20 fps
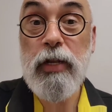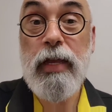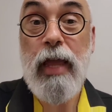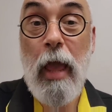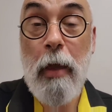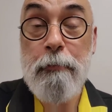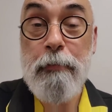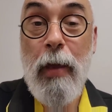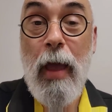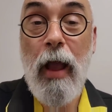able to
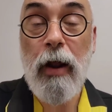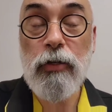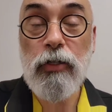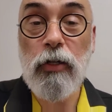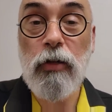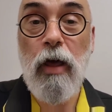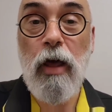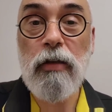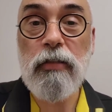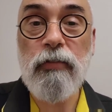get back
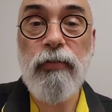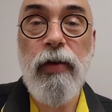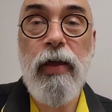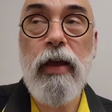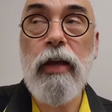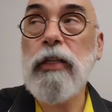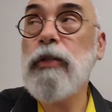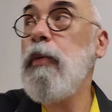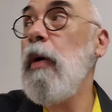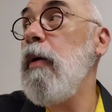to Las
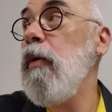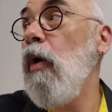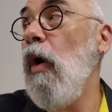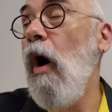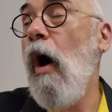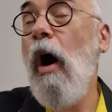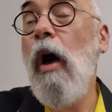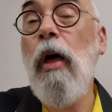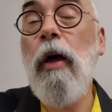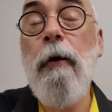Vegas. We
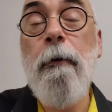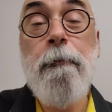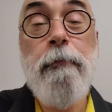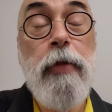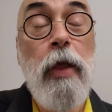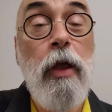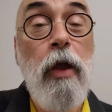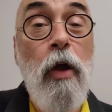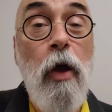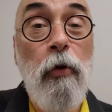were all
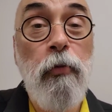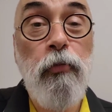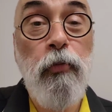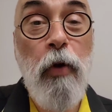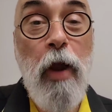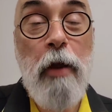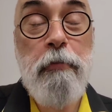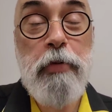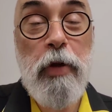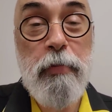
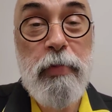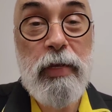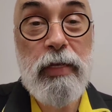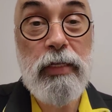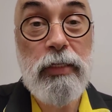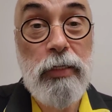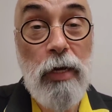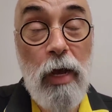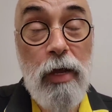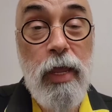afraid we'd
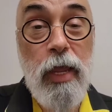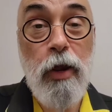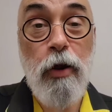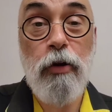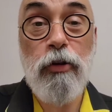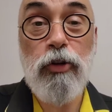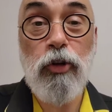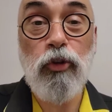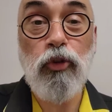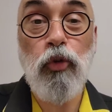be stuck
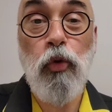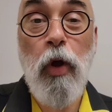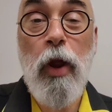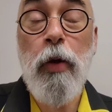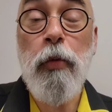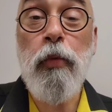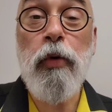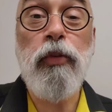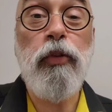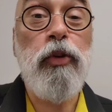here in
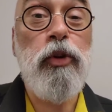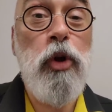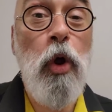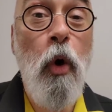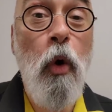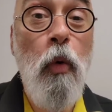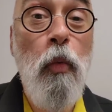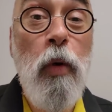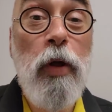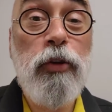Detroit with
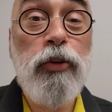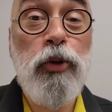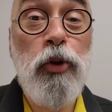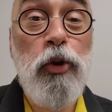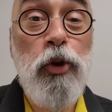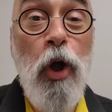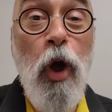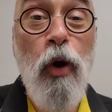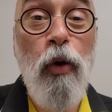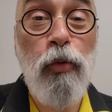no
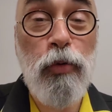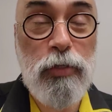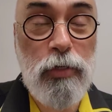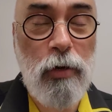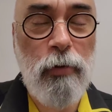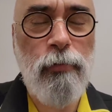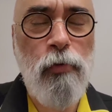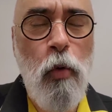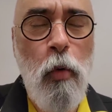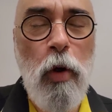winter
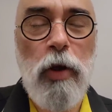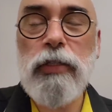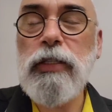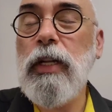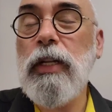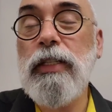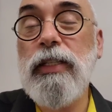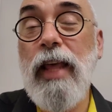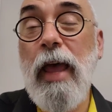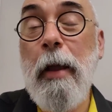coat, of
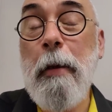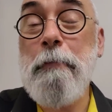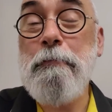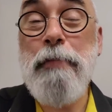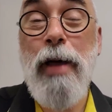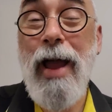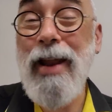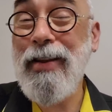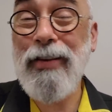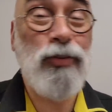course, and it's like
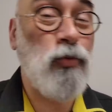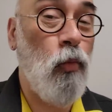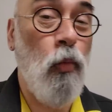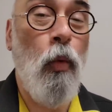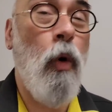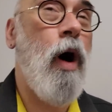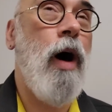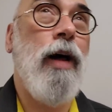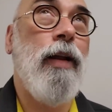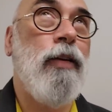
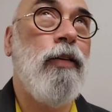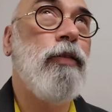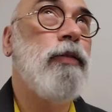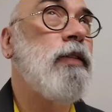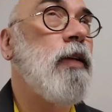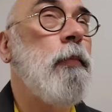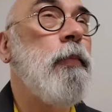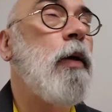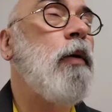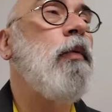-1
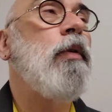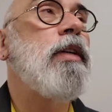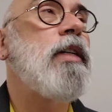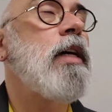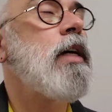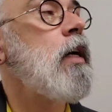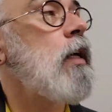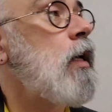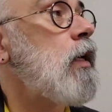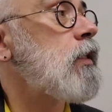or something
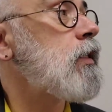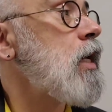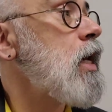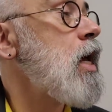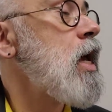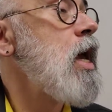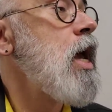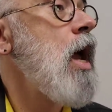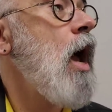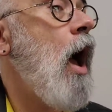ridiculous.
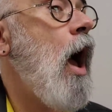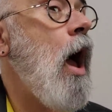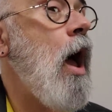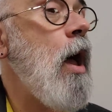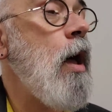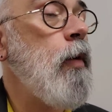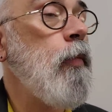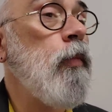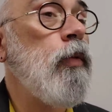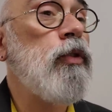
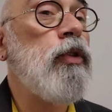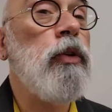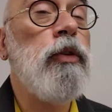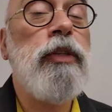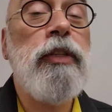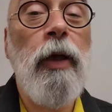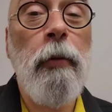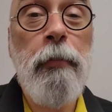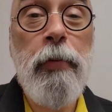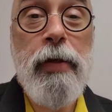
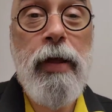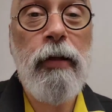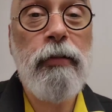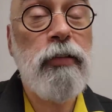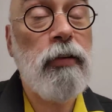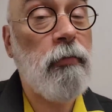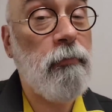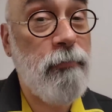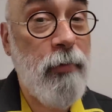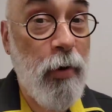So something
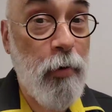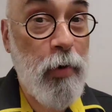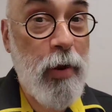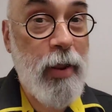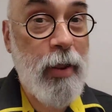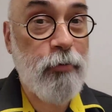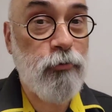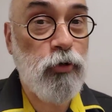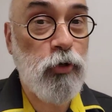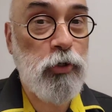else
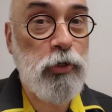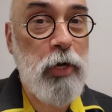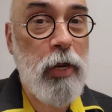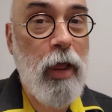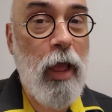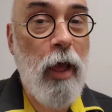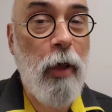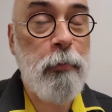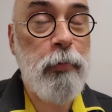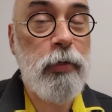very
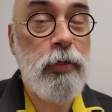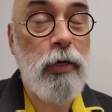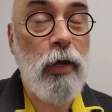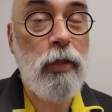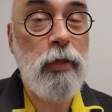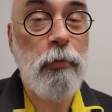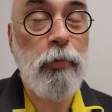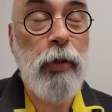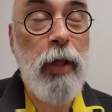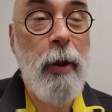interesting happened
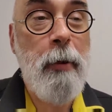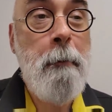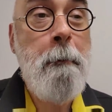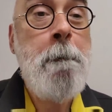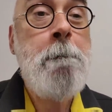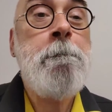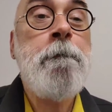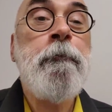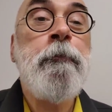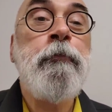on the plane.
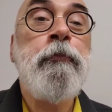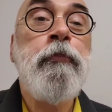